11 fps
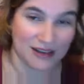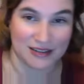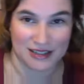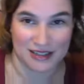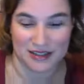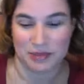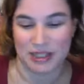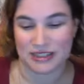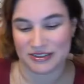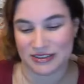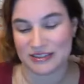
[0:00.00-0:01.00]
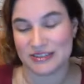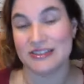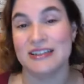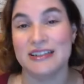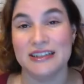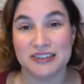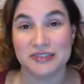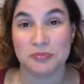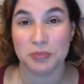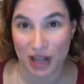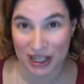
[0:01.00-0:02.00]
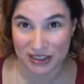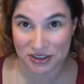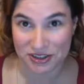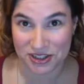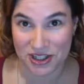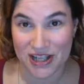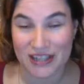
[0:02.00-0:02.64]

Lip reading: daily basis is blush.